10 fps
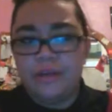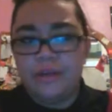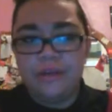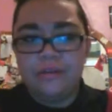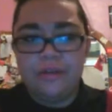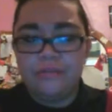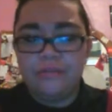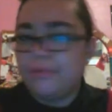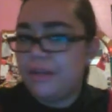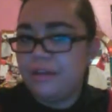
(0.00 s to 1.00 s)
I don't have
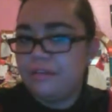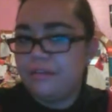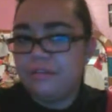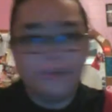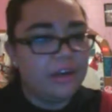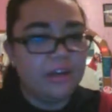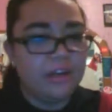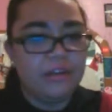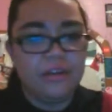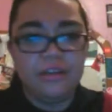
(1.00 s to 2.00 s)
my hair
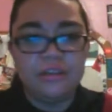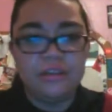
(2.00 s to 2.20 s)
down, huh?